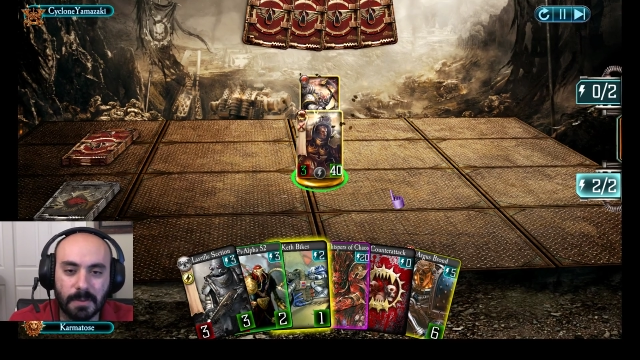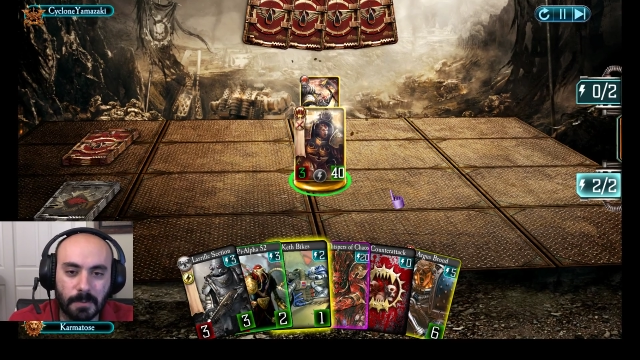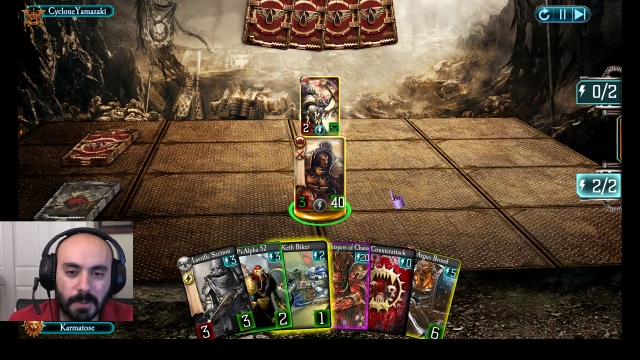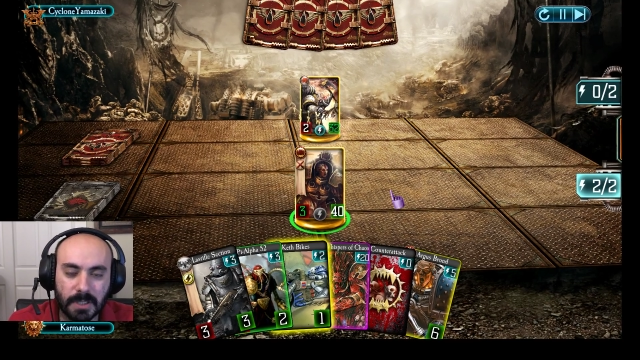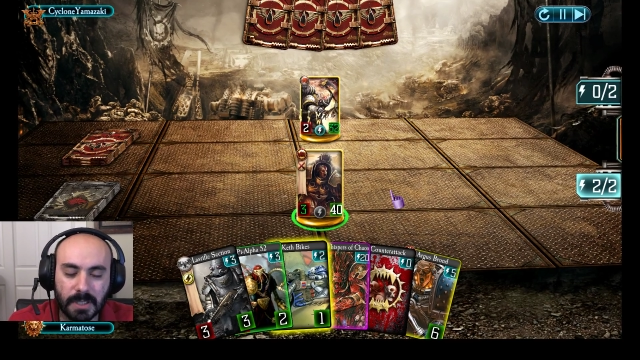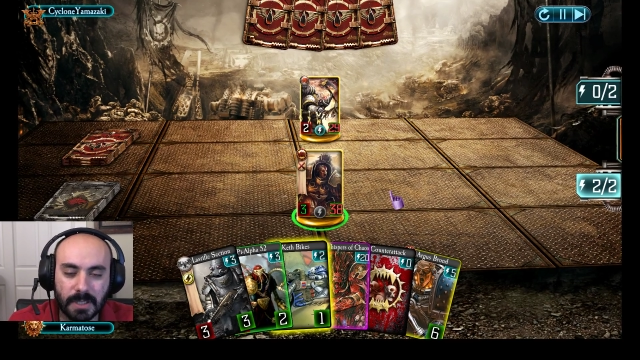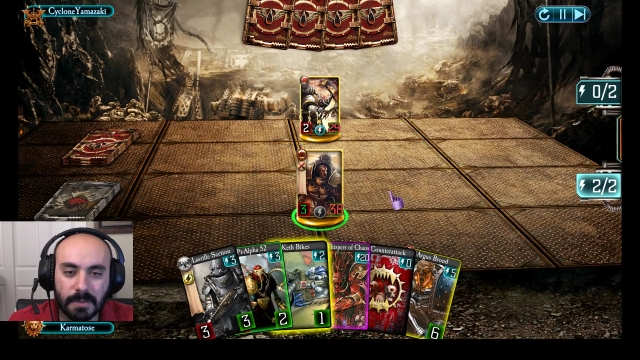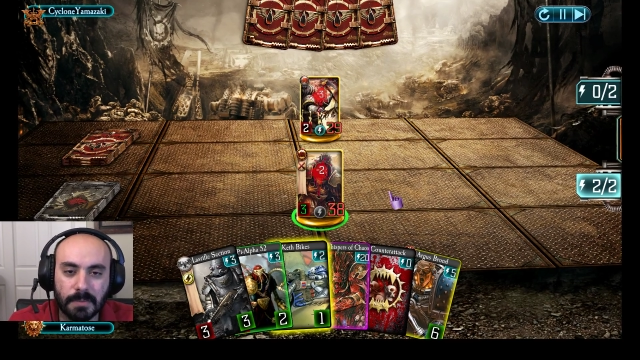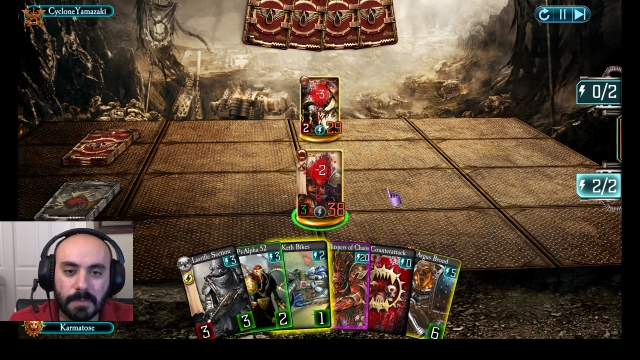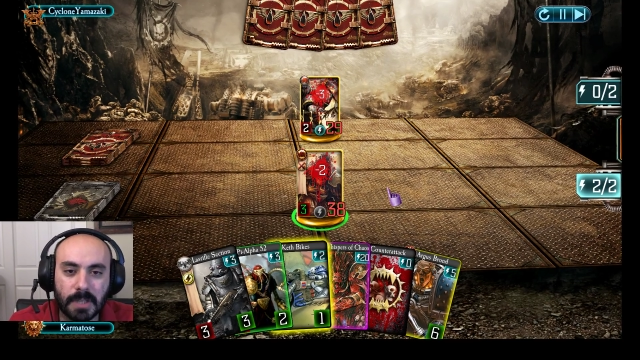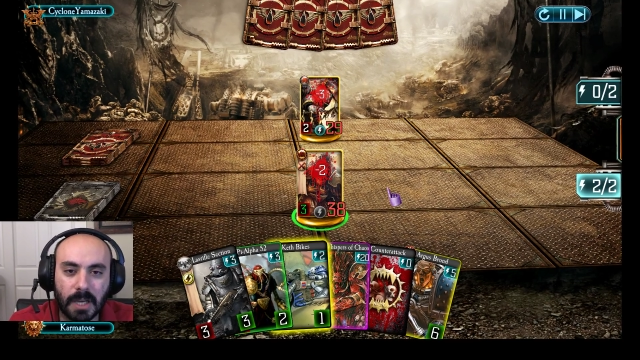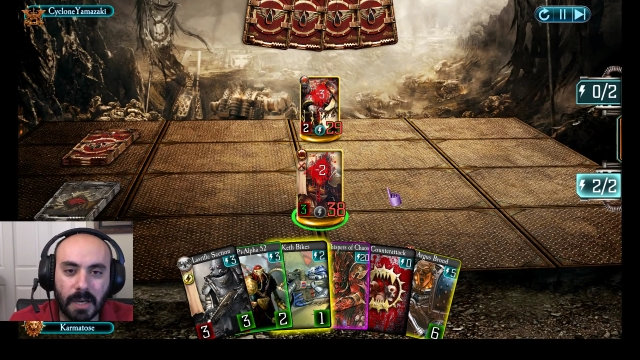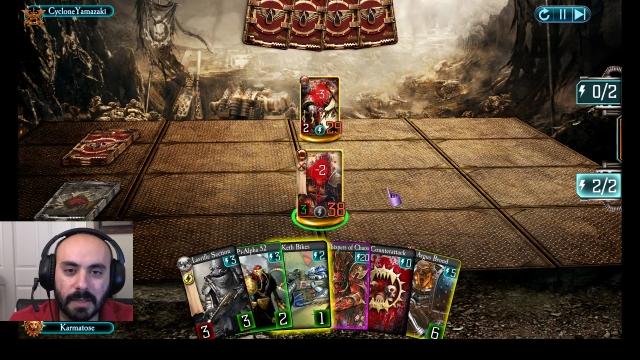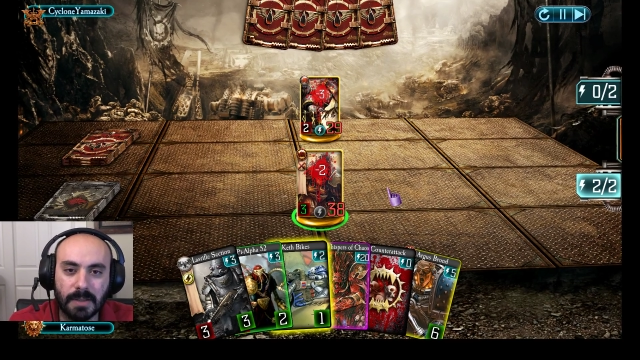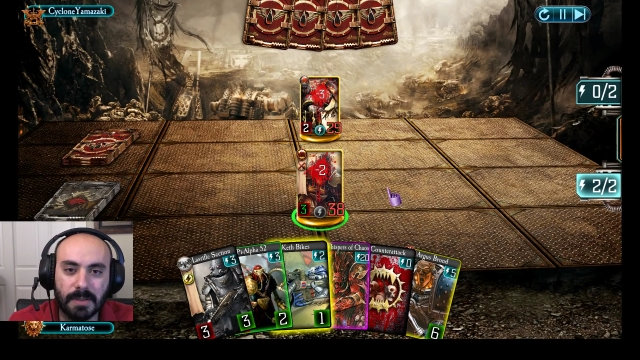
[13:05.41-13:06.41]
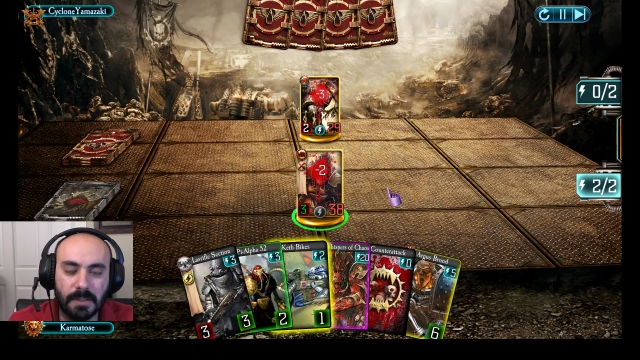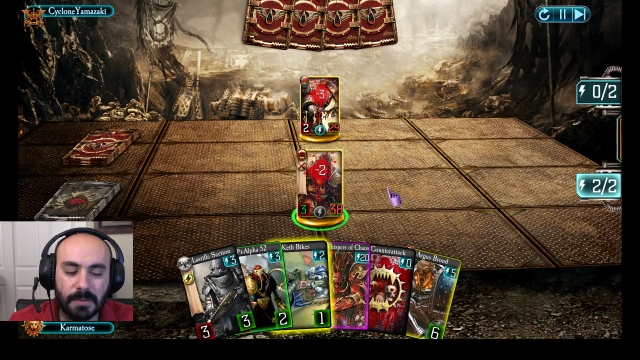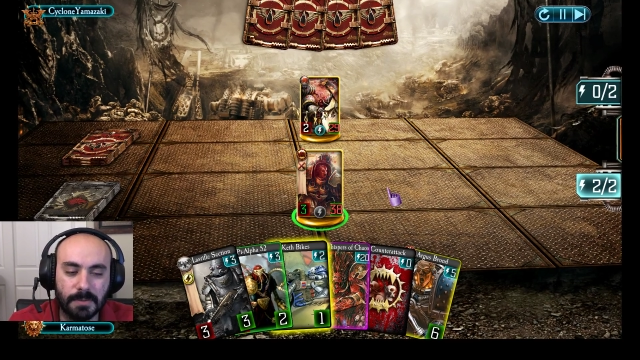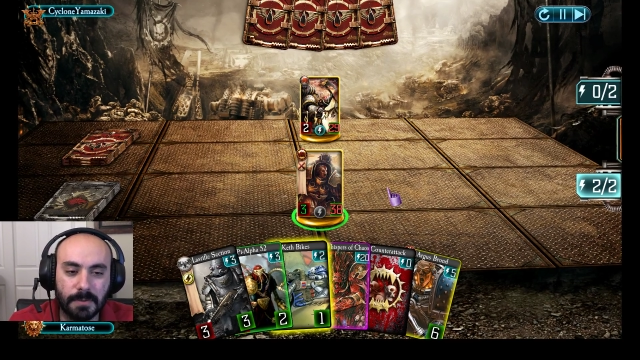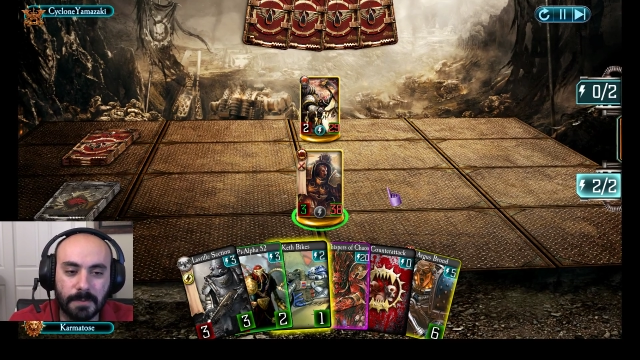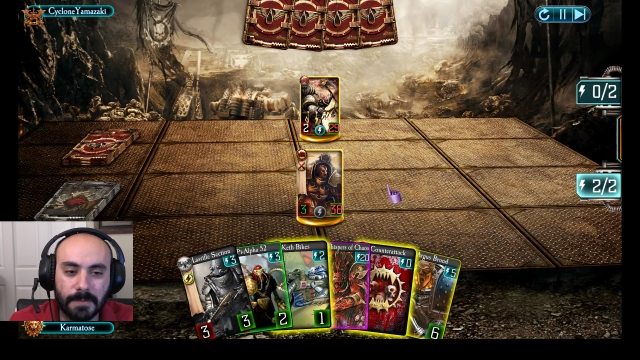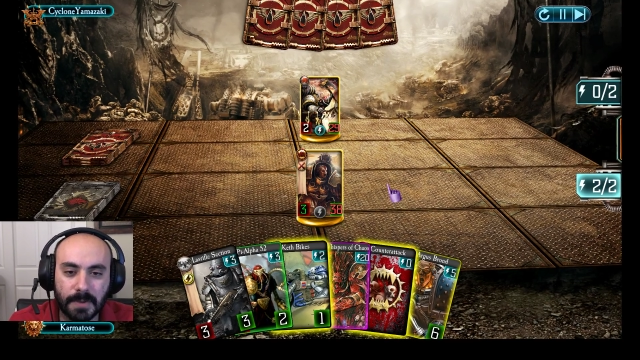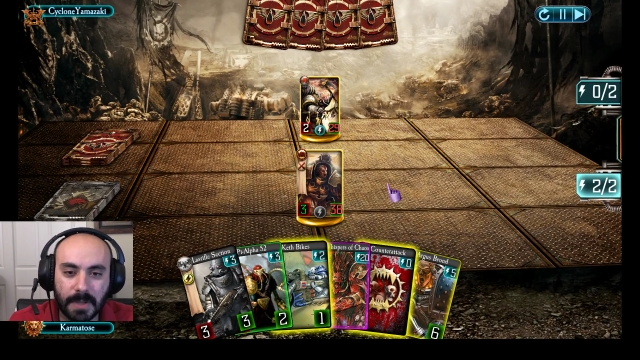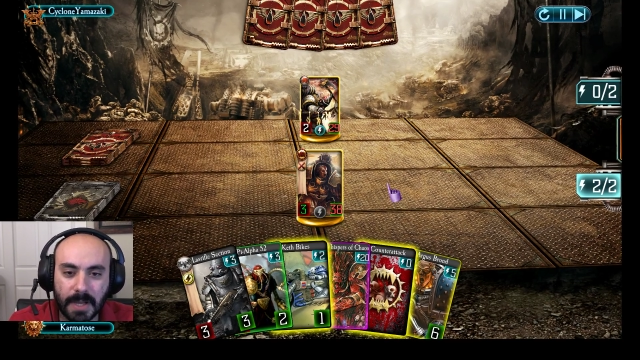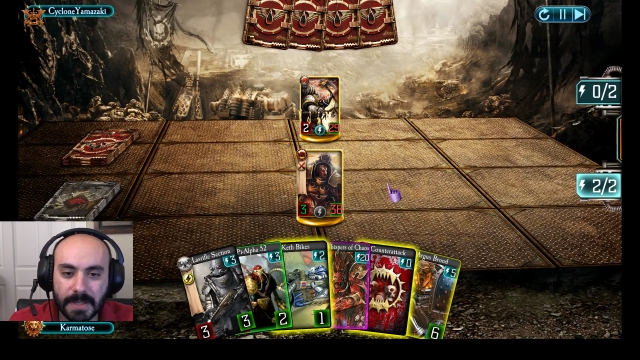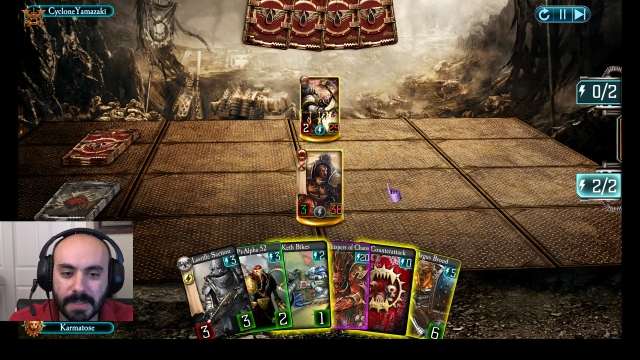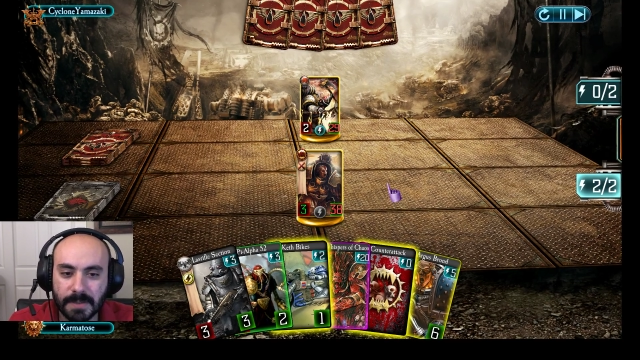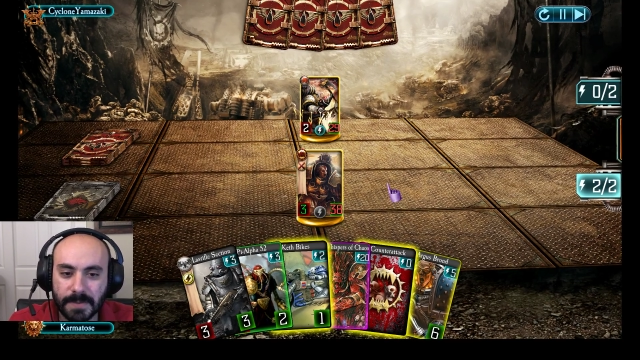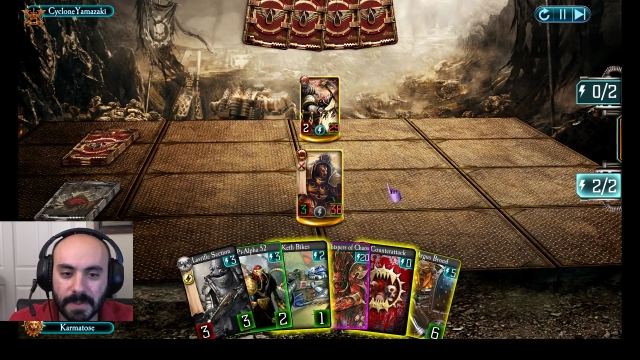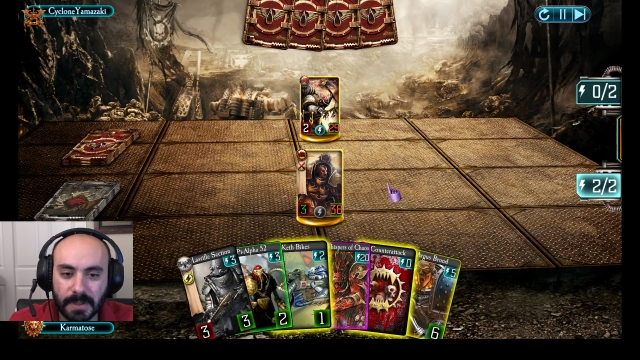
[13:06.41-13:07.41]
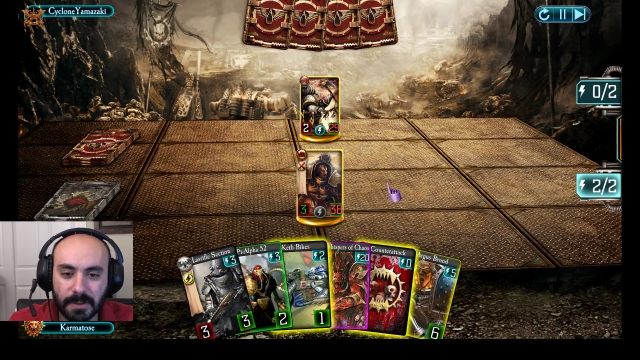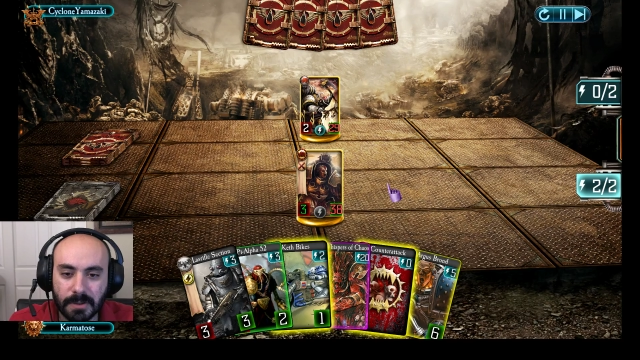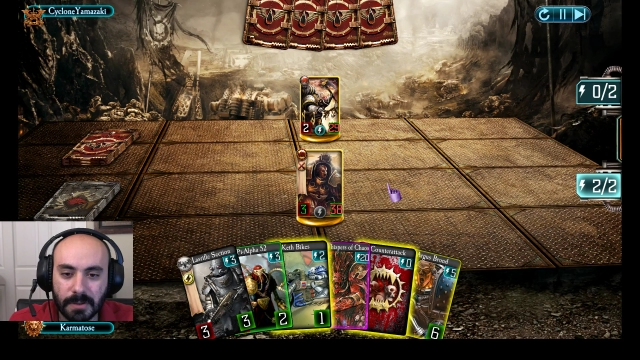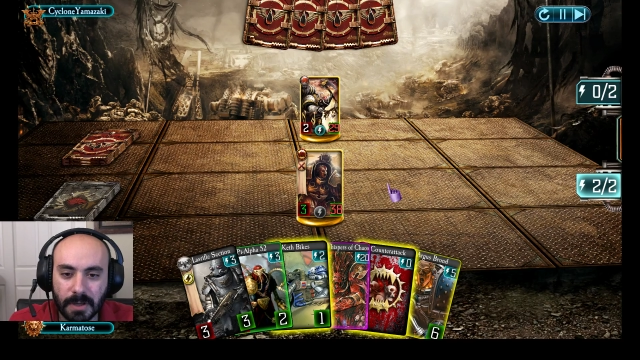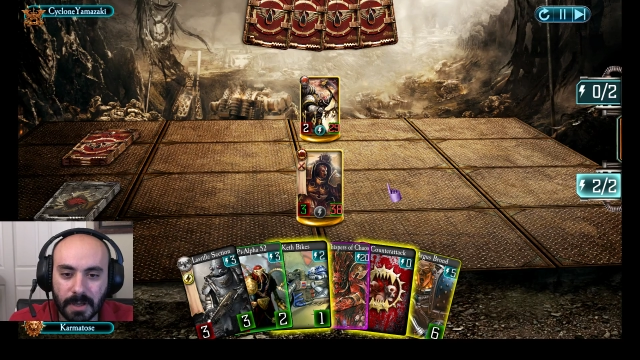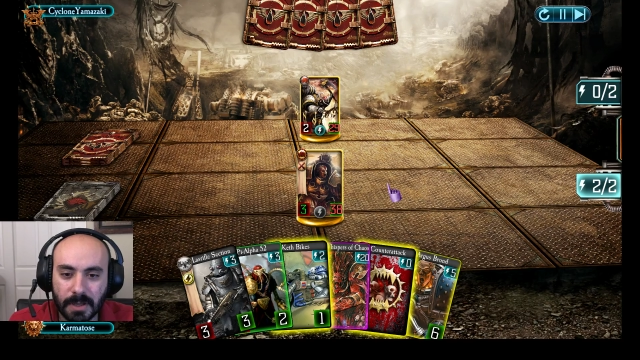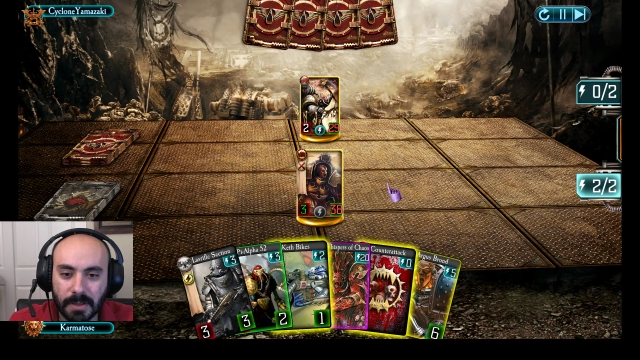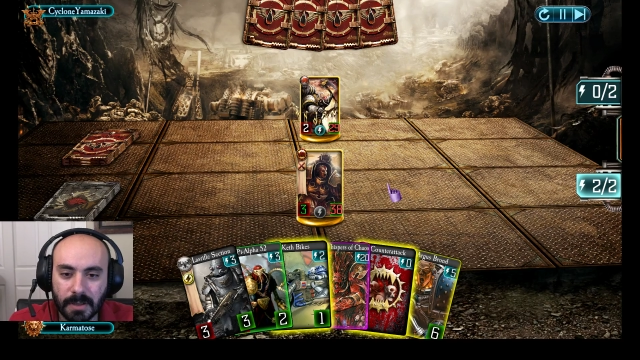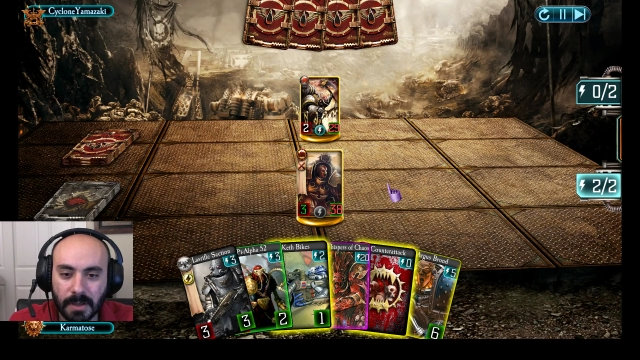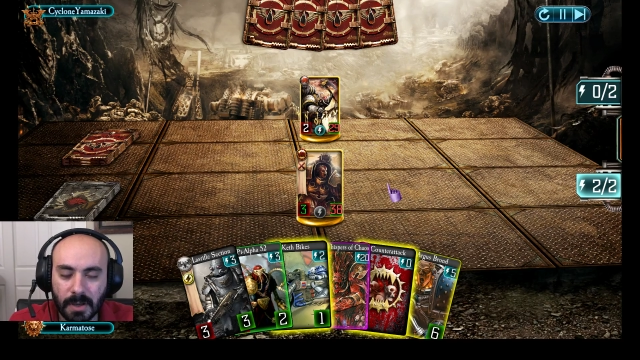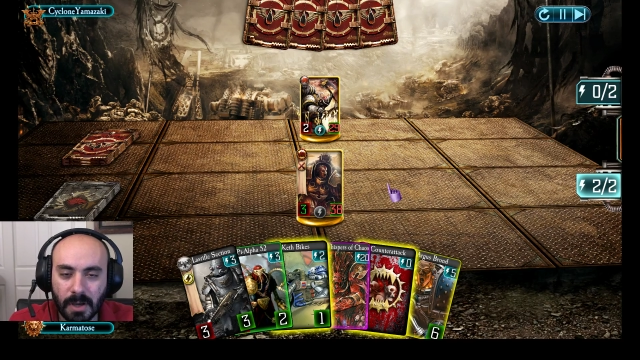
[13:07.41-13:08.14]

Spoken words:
we're gonna talk a little philosophy here on